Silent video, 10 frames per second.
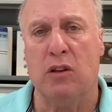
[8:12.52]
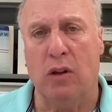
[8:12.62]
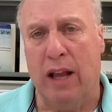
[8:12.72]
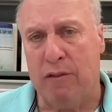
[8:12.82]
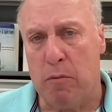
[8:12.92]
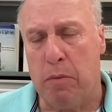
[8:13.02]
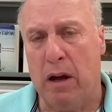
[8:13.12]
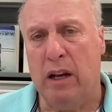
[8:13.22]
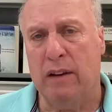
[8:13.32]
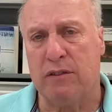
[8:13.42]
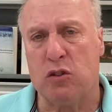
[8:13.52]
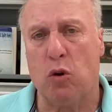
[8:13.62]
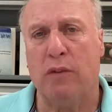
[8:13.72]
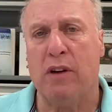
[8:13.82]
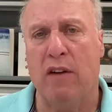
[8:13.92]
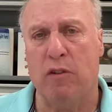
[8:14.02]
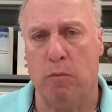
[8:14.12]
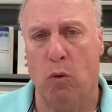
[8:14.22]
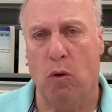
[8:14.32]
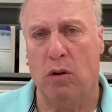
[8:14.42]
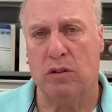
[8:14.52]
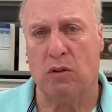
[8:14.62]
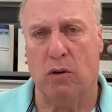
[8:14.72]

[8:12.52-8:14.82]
you'll have a bucket of soft-covered balls,